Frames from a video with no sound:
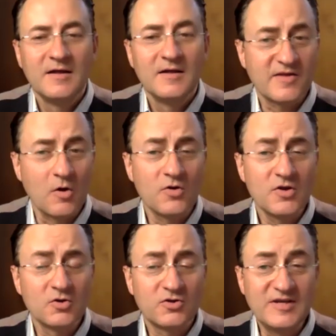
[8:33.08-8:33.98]
So
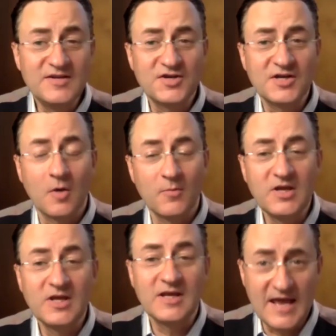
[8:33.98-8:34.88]
you're teaching
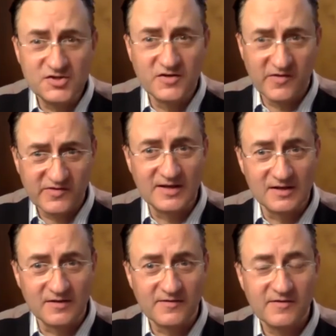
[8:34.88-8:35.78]
communication
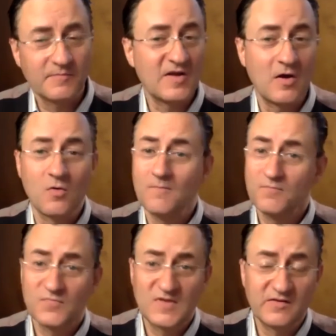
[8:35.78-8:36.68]
skills. So
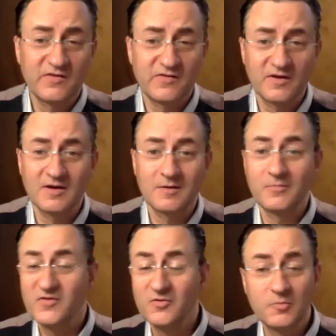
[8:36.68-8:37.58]
this is
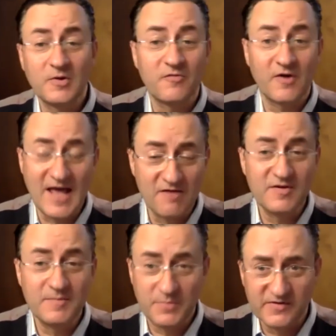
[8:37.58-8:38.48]
suitable for
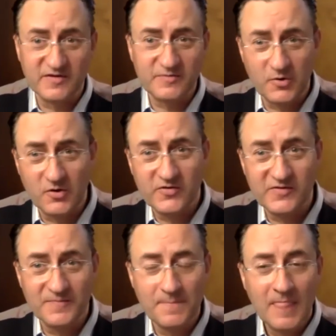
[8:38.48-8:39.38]
every business
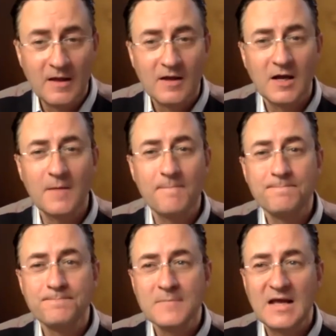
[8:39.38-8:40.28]
person.
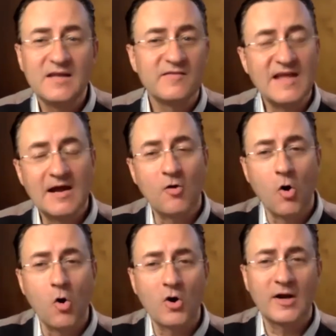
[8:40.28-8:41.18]
Is there an
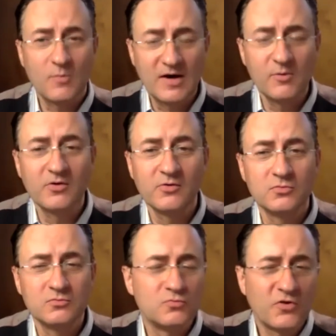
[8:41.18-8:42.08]
order where you
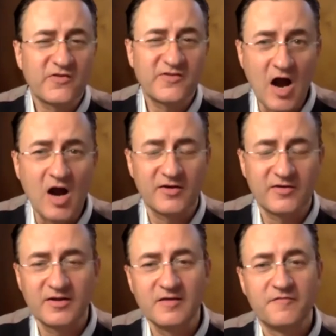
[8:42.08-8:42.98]
would start
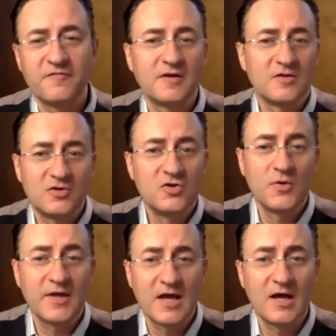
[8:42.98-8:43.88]
if
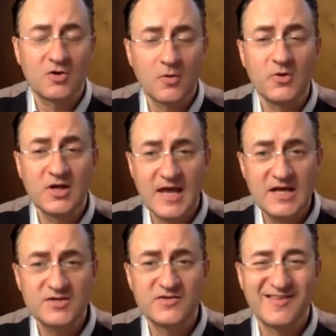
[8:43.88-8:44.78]
doing a
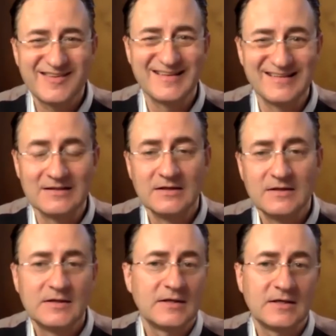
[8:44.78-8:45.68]
communication skill
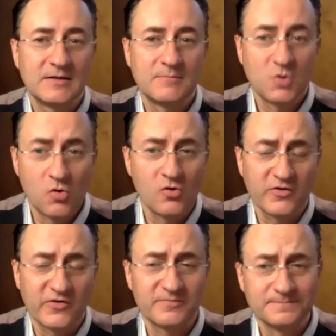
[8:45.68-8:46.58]

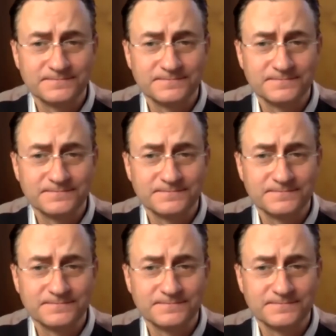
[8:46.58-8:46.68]
course?